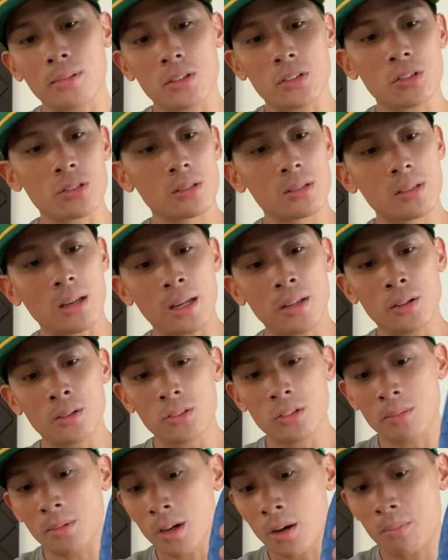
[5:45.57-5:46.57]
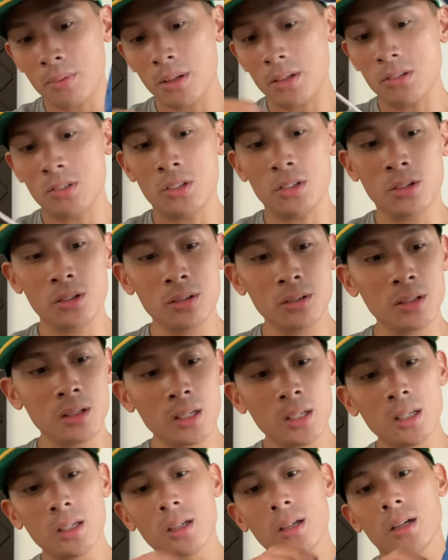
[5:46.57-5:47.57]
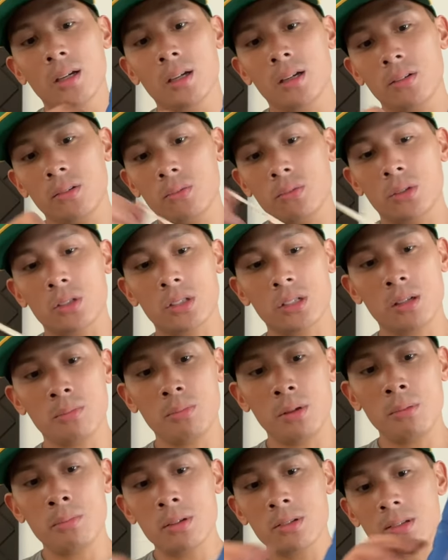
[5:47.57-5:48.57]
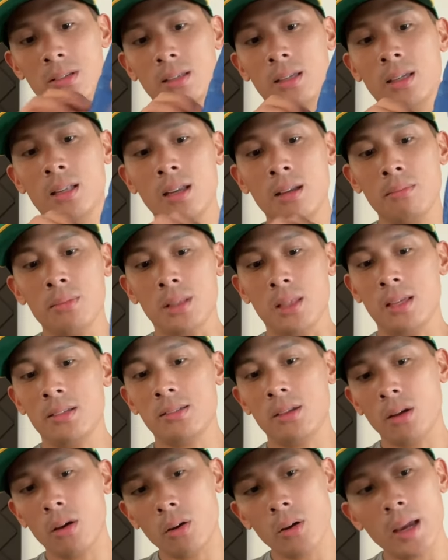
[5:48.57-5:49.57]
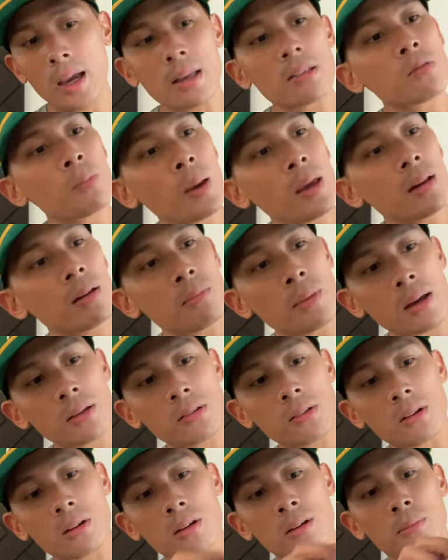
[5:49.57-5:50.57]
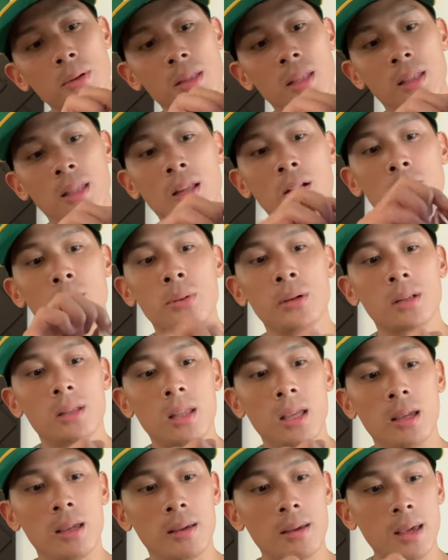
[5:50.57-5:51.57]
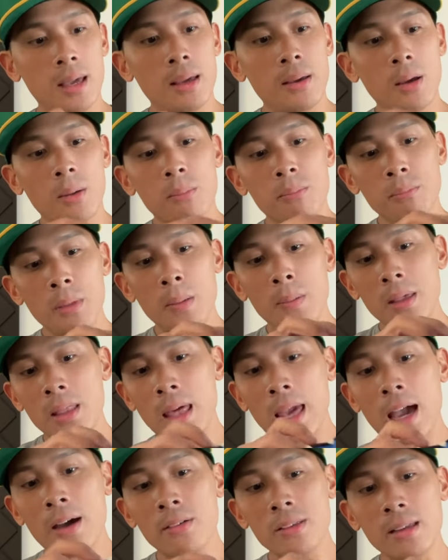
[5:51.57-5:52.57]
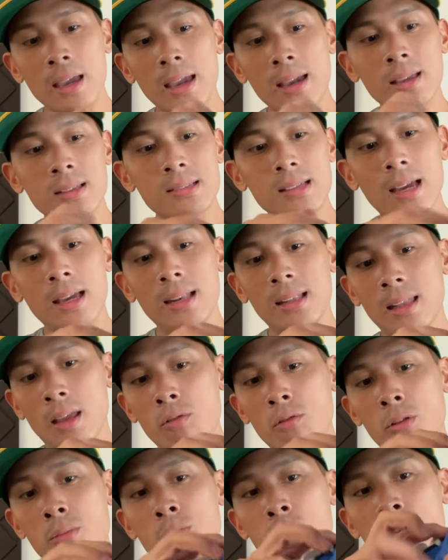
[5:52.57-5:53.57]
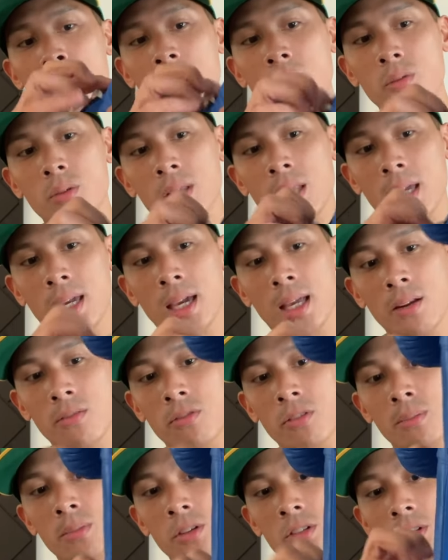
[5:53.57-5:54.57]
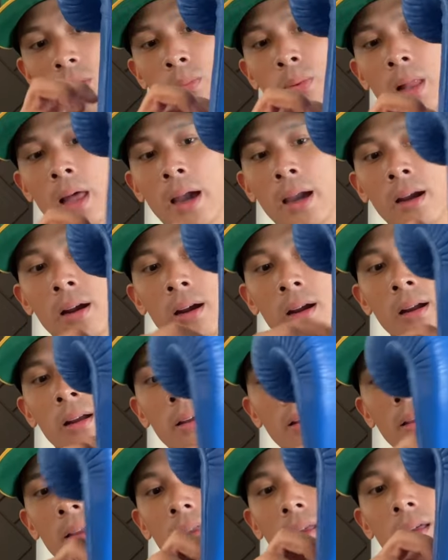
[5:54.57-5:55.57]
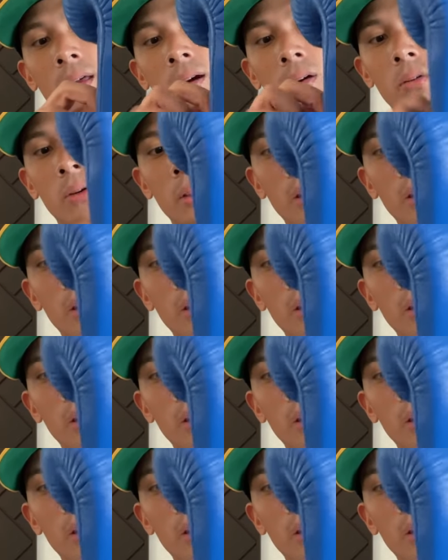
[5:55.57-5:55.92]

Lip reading: which I know some companies do, which could be misleading, but they say, oh yeah, it's made in Mexico, but then they don't put the, maybe they have a tag inside and they remove it when they get it from the supplier, or